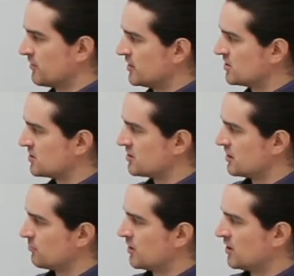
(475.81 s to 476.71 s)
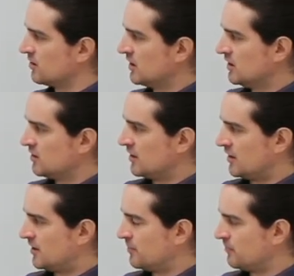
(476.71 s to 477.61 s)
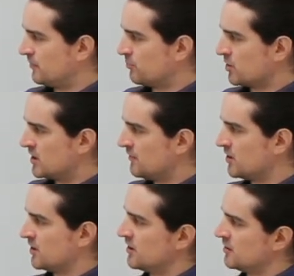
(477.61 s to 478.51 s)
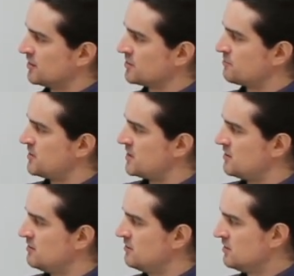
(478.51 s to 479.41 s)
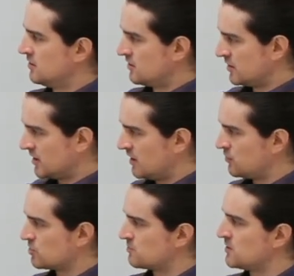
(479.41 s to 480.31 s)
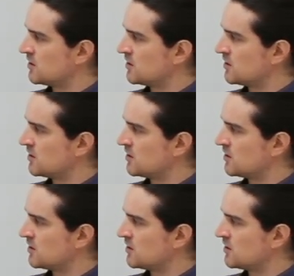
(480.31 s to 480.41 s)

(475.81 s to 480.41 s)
of this is that, well, um, we're given a, a speed, or I gave you a speed